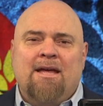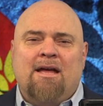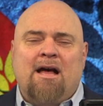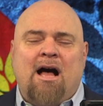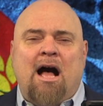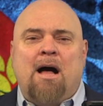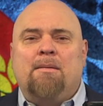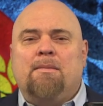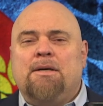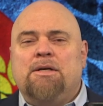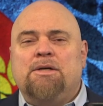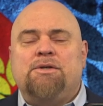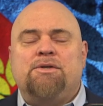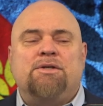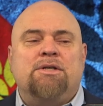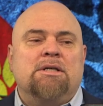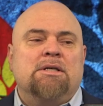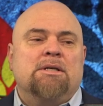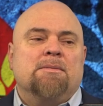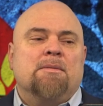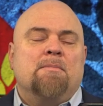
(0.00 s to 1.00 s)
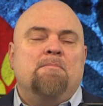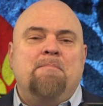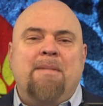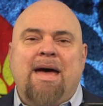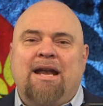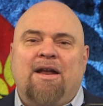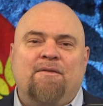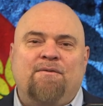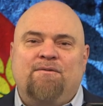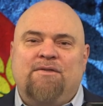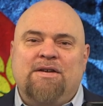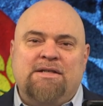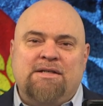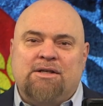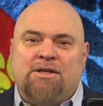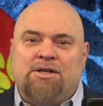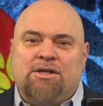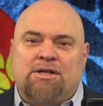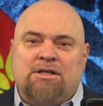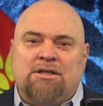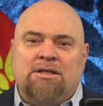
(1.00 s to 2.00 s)
almost
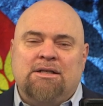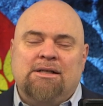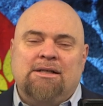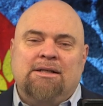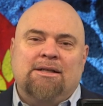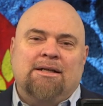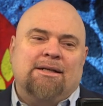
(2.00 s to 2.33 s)
metaphysical